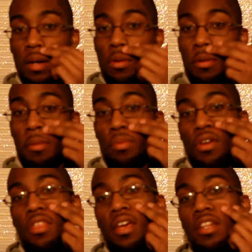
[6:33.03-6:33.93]
I'm going to be
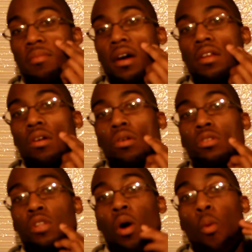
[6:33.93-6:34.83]
breathing into my
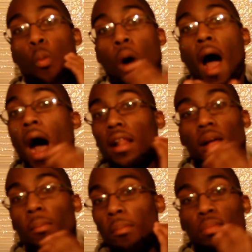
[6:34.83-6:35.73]
nose while
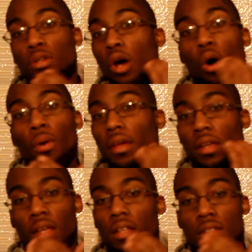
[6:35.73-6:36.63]
I'm
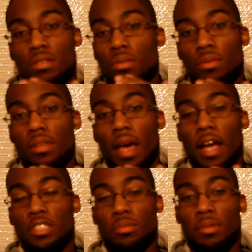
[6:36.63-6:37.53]
blowing into the
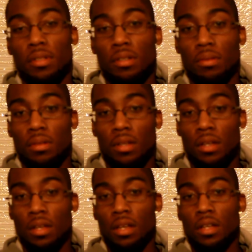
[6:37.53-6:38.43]
actual balloon.
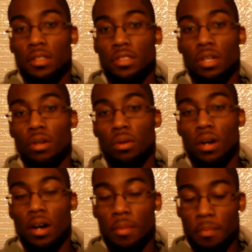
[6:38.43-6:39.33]
So